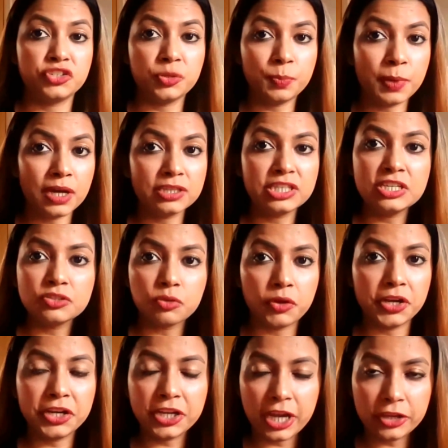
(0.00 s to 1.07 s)
chapatis
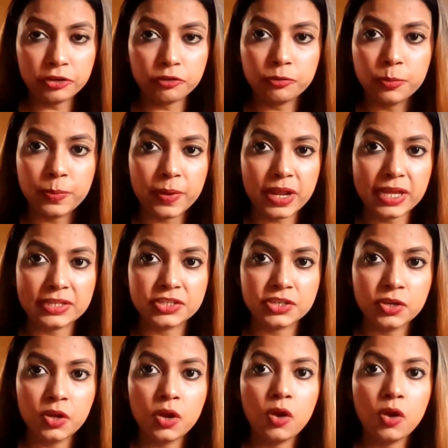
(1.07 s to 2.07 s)
or any kind of bread.